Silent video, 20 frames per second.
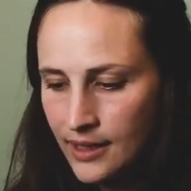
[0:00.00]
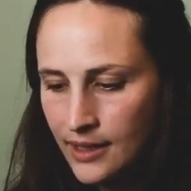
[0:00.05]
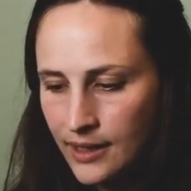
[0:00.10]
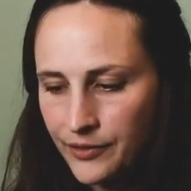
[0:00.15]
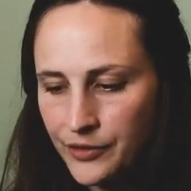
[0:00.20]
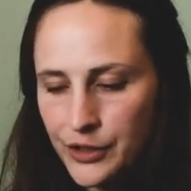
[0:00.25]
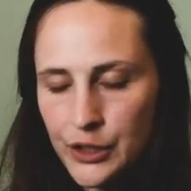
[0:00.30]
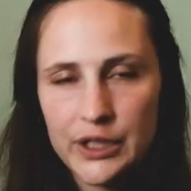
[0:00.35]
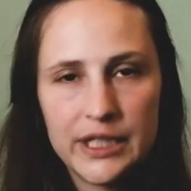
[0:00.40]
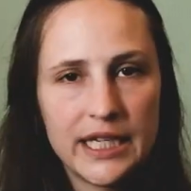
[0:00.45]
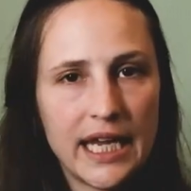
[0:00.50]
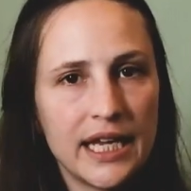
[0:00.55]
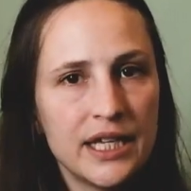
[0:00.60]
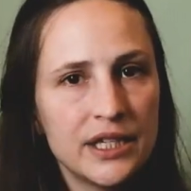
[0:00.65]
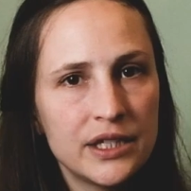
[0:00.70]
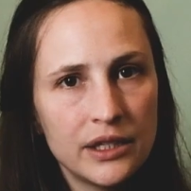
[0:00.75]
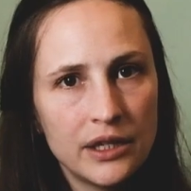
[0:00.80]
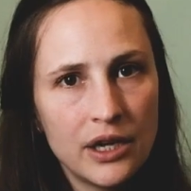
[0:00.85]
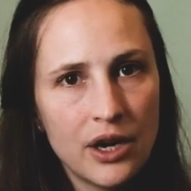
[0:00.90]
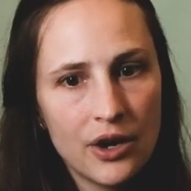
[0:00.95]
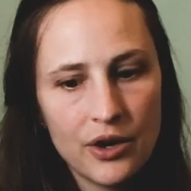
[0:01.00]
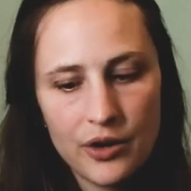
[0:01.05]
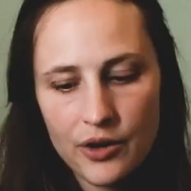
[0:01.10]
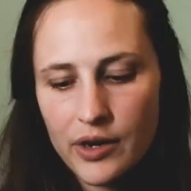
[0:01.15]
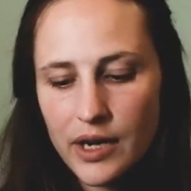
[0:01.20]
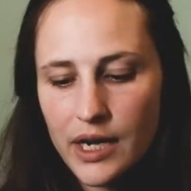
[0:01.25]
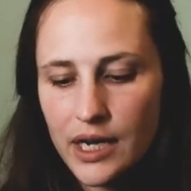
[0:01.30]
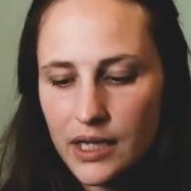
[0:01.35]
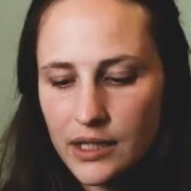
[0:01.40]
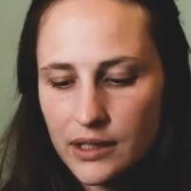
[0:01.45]
a few days
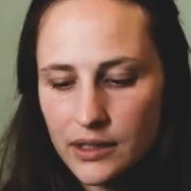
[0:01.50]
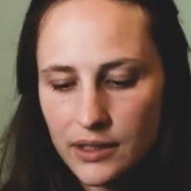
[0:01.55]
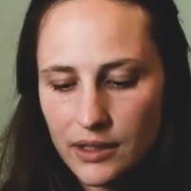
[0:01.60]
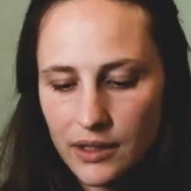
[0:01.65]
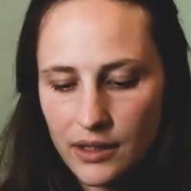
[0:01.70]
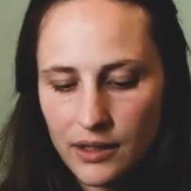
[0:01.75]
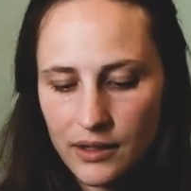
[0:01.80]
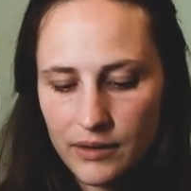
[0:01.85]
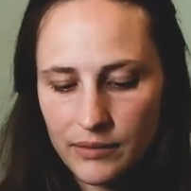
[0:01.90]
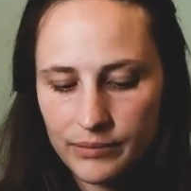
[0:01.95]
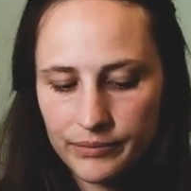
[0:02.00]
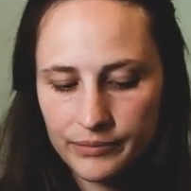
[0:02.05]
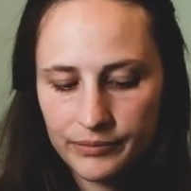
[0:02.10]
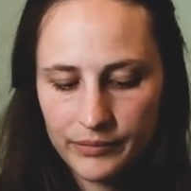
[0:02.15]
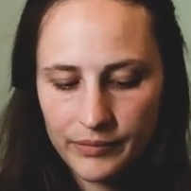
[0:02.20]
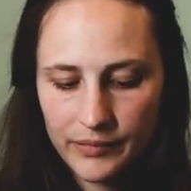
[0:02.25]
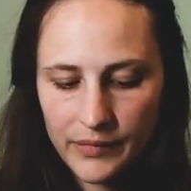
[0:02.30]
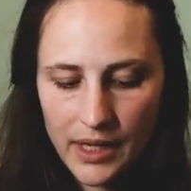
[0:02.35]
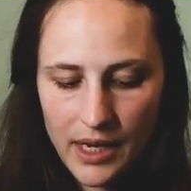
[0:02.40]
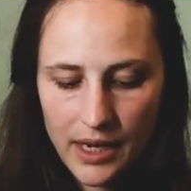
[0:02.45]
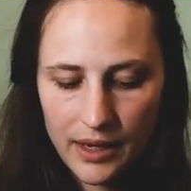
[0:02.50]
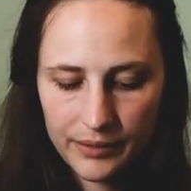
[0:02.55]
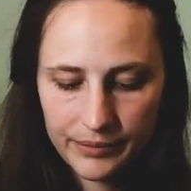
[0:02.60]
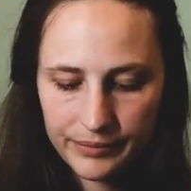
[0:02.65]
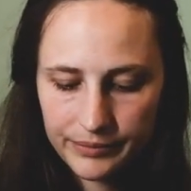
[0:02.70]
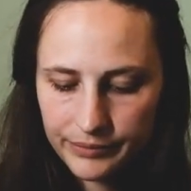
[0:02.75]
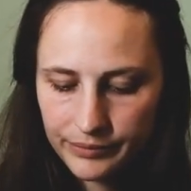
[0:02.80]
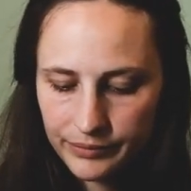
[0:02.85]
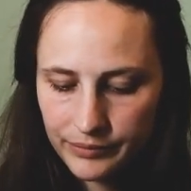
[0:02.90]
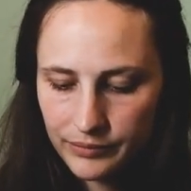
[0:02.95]
ago, and yeah,
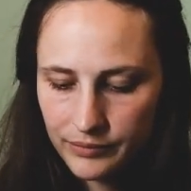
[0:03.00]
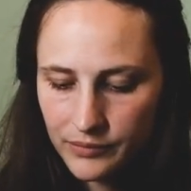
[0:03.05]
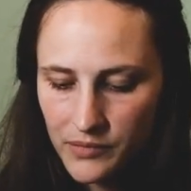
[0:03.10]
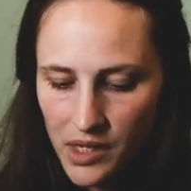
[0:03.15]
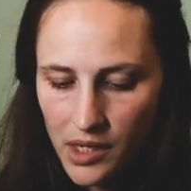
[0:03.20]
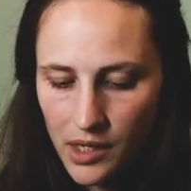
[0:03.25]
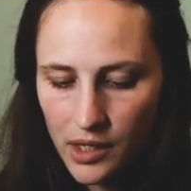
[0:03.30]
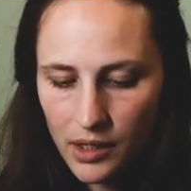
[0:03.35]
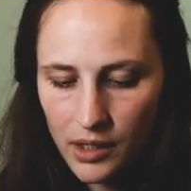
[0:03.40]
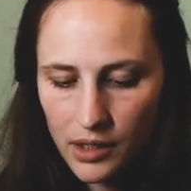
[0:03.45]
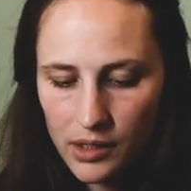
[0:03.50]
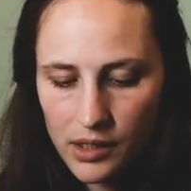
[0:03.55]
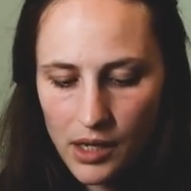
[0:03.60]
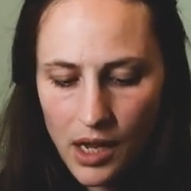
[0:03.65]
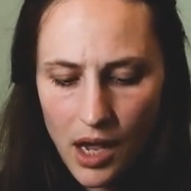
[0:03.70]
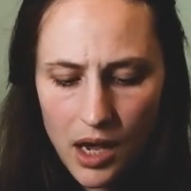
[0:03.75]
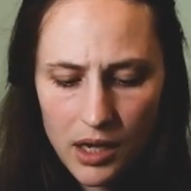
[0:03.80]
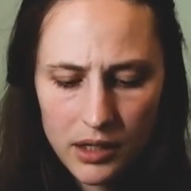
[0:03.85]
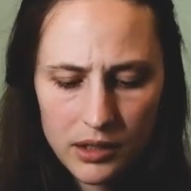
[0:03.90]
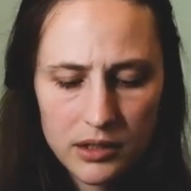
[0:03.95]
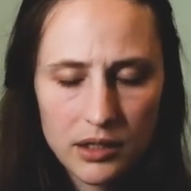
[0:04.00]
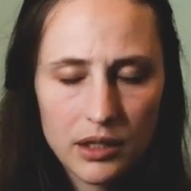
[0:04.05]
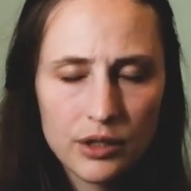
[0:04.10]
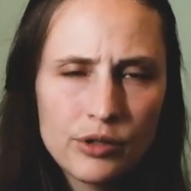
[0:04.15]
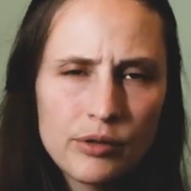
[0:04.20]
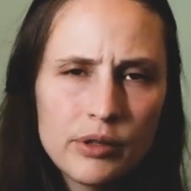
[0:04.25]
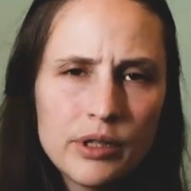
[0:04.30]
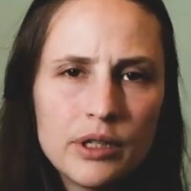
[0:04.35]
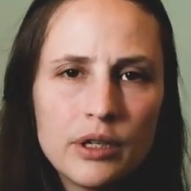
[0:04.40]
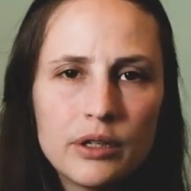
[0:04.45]
it's
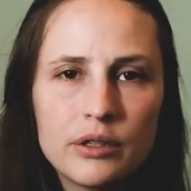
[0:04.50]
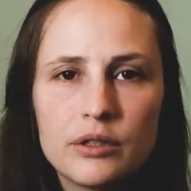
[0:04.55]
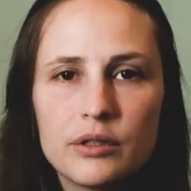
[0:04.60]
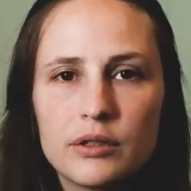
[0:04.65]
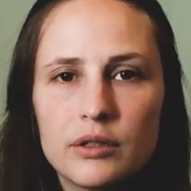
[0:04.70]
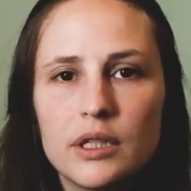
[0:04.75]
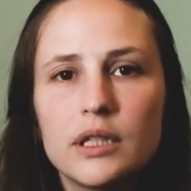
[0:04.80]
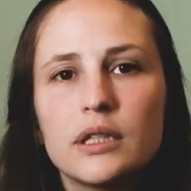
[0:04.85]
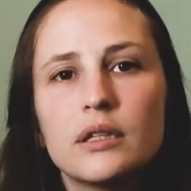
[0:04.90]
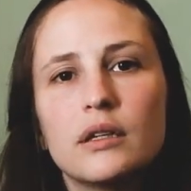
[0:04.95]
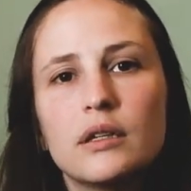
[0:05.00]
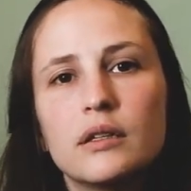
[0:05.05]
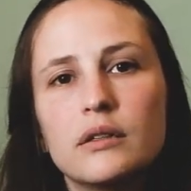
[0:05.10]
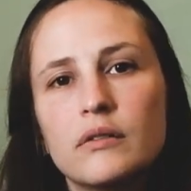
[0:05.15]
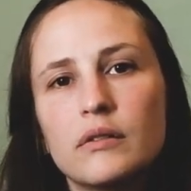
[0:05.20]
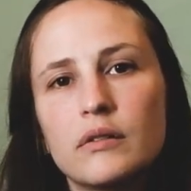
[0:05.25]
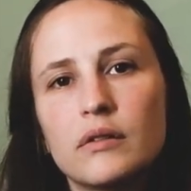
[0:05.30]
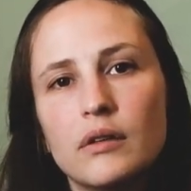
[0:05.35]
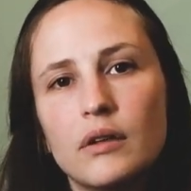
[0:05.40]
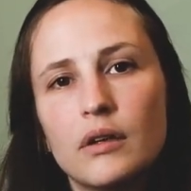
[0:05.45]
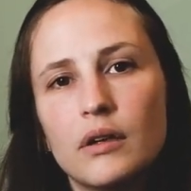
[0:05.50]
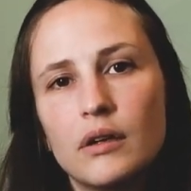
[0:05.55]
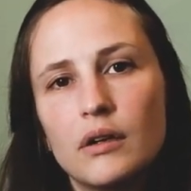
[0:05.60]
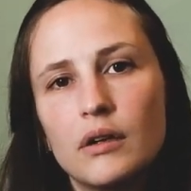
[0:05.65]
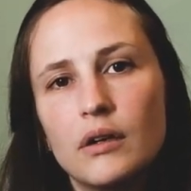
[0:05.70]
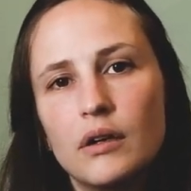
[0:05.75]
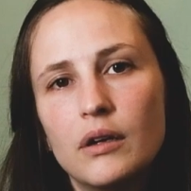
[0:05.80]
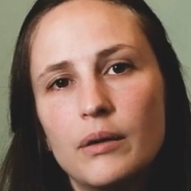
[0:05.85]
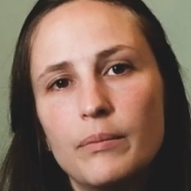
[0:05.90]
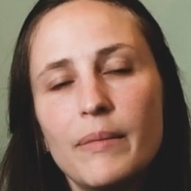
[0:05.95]
actually not, it's
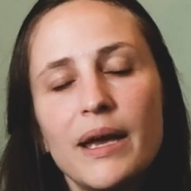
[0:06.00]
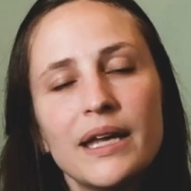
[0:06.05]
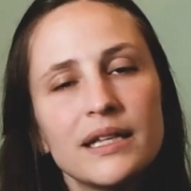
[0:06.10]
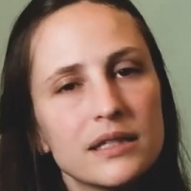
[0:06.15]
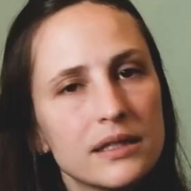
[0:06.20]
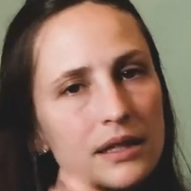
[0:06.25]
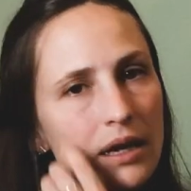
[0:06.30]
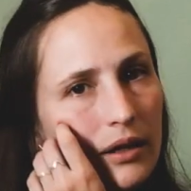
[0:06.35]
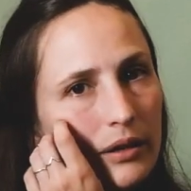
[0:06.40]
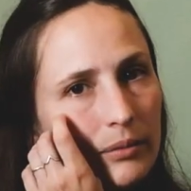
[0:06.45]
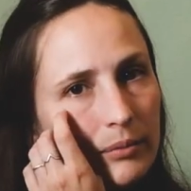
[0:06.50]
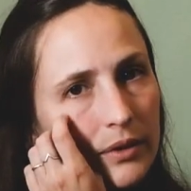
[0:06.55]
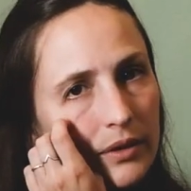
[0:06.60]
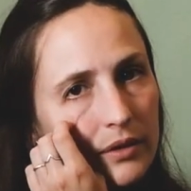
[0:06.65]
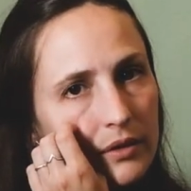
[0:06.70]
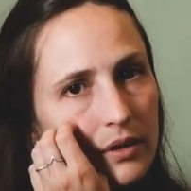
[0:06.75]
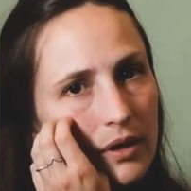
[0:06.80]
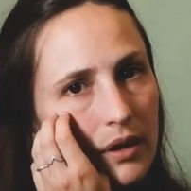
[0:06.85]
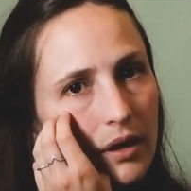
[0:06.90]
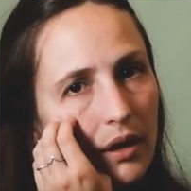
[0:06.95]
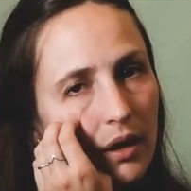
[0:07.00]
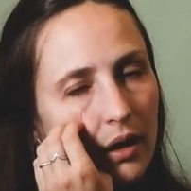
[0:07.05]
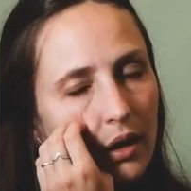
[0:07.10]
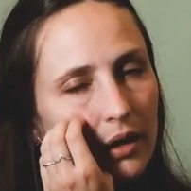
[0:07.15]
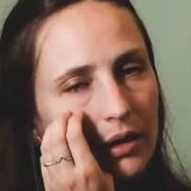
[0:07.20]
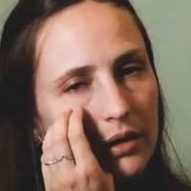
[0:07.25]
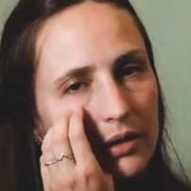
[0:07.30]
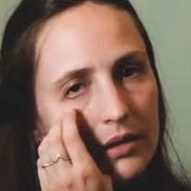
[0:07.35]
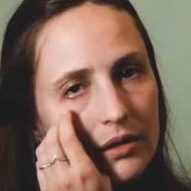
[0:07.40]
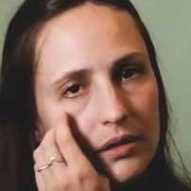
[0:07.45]
a men's garment, so
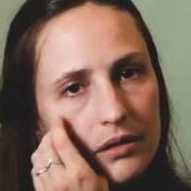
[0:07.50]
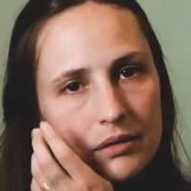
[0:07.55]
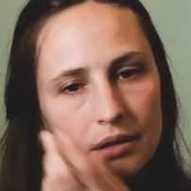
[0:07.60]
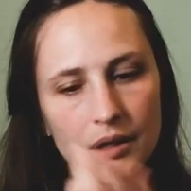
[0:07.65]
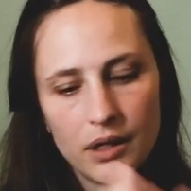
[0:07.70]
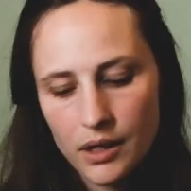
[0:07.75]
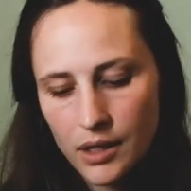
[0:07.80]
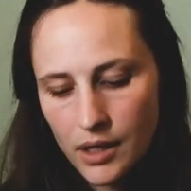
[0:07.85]
it's